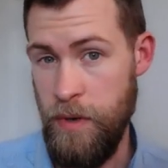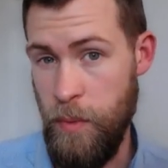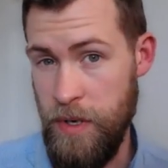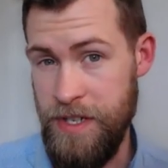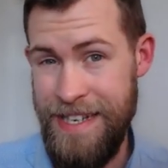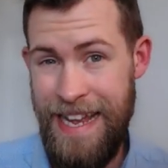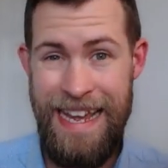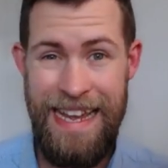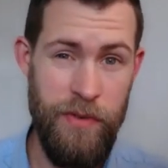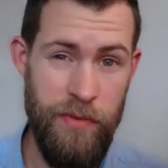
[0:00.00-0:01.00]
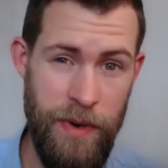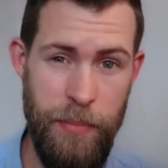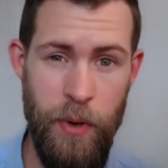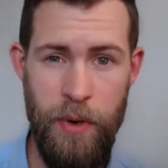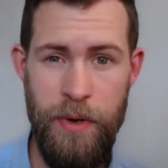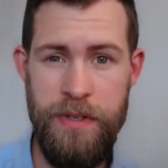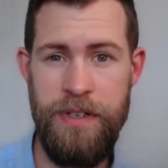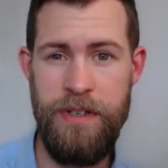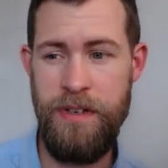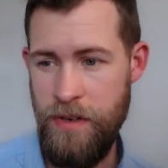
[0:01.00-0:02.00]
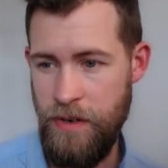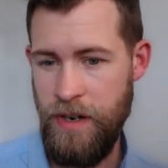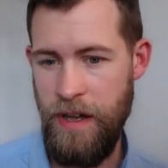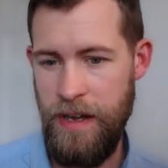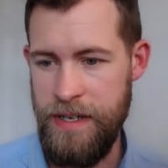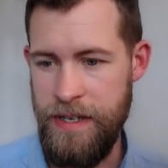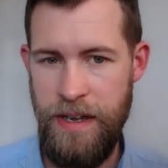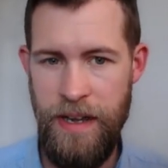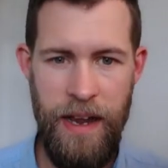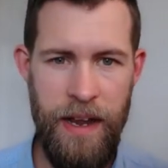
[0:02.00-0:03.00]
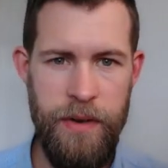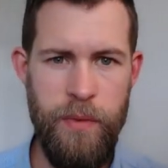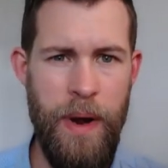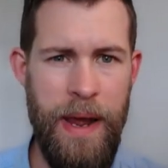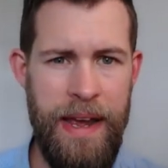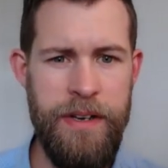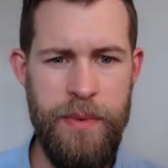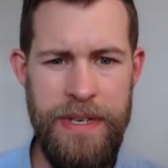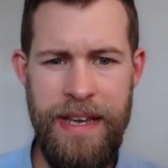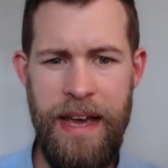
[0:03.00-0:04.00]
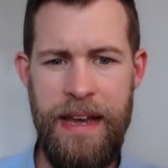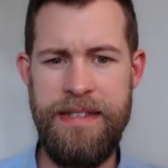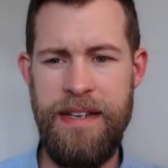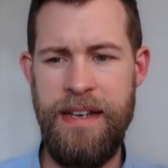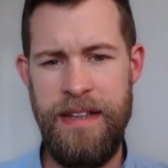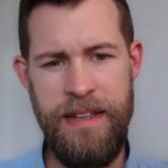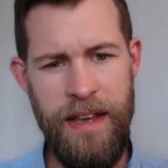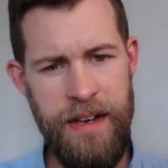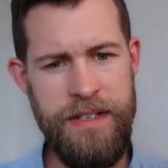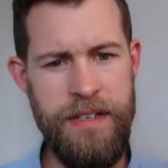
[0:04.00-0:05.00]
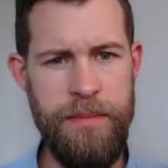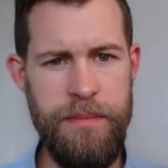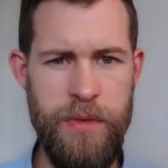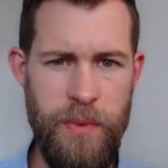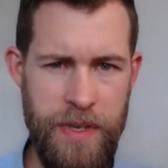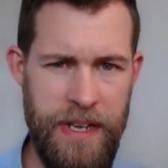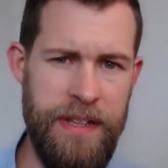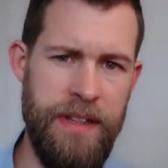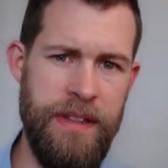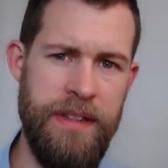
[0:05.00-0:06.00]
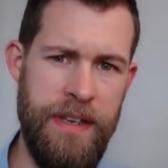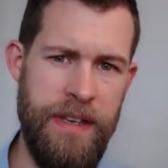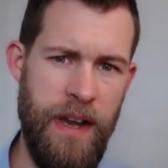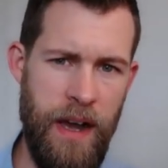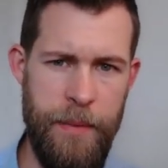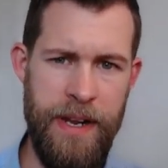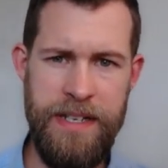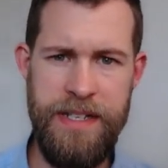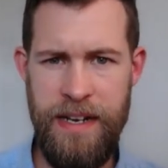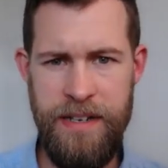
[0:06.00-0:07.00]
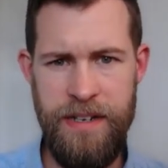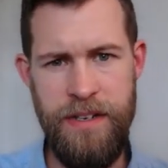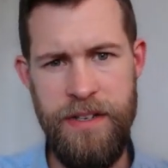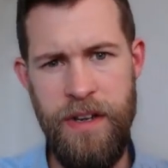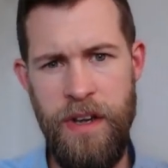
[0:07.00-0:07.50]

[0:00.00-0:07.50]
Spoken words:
what does a report look like, and where do we get the items within the harmonized standard?